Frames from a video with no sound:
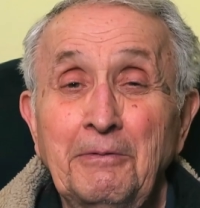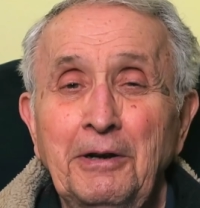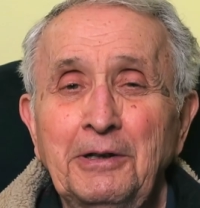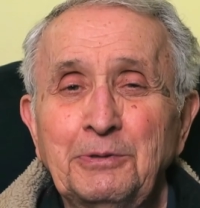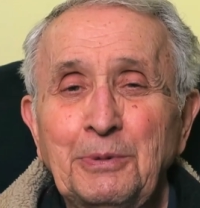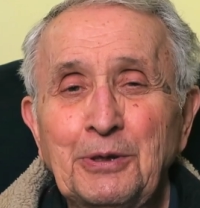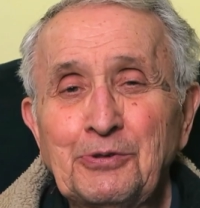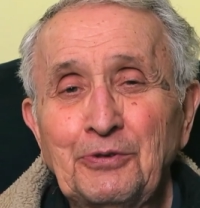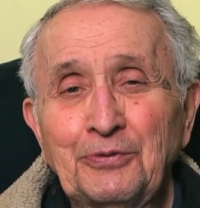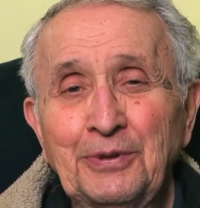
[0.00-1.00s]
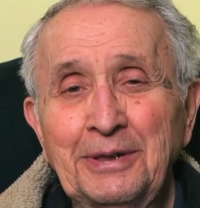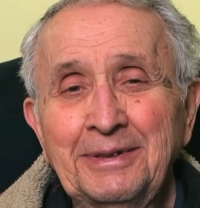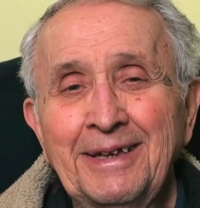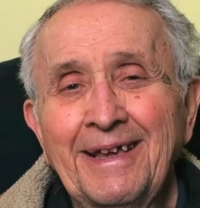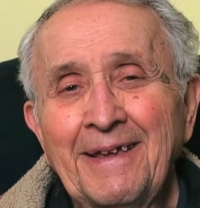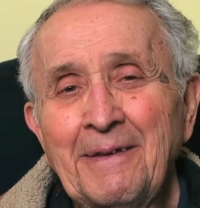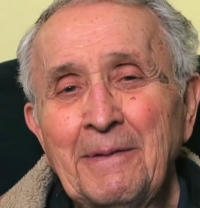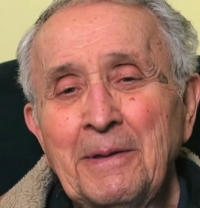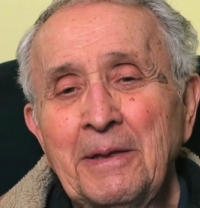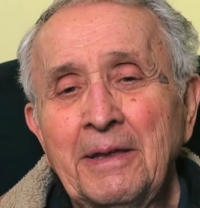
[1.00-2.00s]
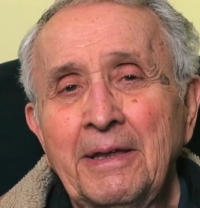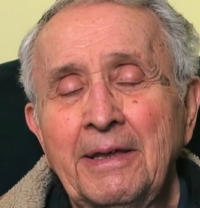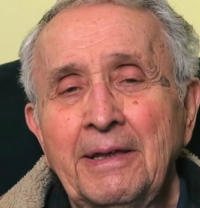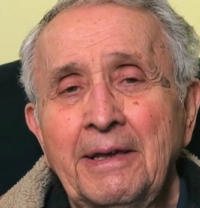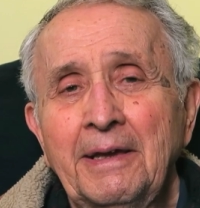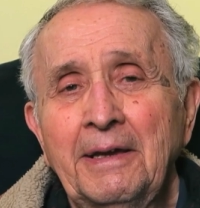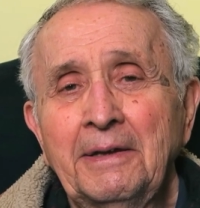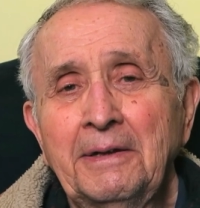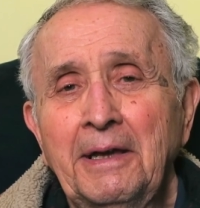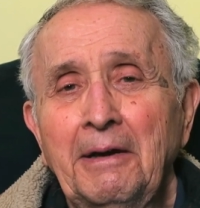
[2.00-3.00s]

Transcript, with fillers: Very special friend. And